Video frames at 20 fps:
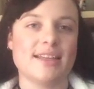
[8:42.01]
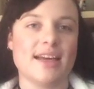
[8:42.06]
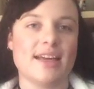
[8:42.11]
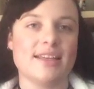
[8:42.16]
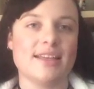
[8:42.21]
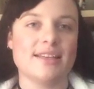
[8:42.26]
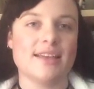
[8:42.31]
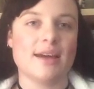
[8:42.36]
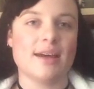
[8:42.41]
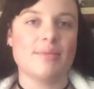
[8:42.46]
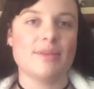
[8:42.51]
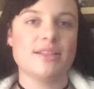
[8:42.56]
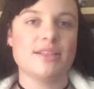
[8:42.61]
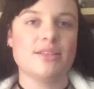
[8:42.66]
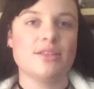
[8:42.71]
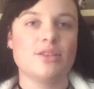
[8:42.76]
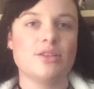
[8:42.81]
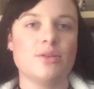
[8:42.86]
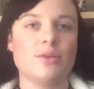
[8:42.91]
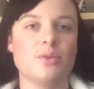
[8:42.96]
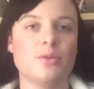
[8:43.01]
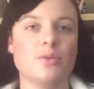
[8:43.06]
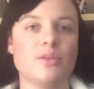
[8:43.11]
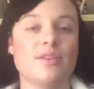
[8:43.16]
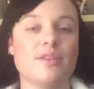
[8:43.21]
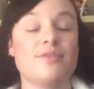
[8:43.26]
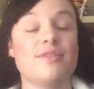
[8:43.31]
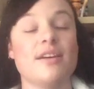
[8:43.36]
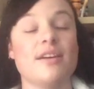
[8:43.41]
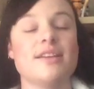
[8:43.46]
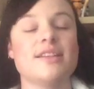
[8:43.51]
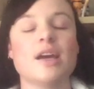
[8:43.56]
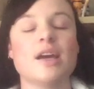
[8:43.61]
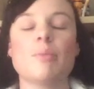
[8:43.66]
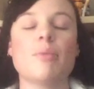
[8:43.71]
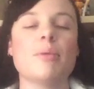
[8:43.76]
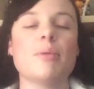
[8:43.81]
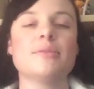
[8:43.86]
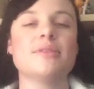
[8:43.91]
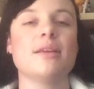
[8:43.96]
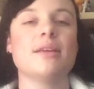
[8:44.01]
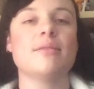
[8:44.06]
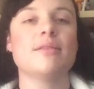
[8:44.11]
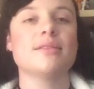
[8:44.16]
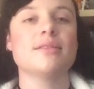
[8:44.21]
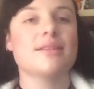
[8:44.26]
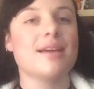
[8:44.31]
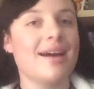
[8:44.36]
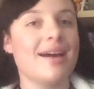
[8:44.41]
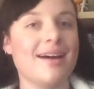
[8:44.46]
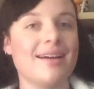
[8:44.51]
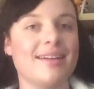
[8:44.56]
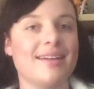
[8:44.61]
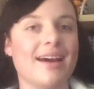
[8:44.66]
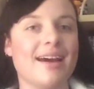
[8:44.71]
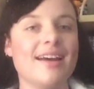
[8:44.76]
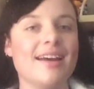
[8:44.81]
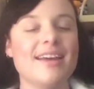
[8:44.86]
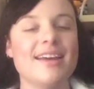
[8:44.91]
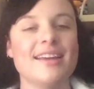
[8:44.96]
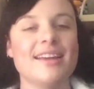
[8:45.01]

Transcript: and it's to do with one of the Fairy Tail members named as Kana.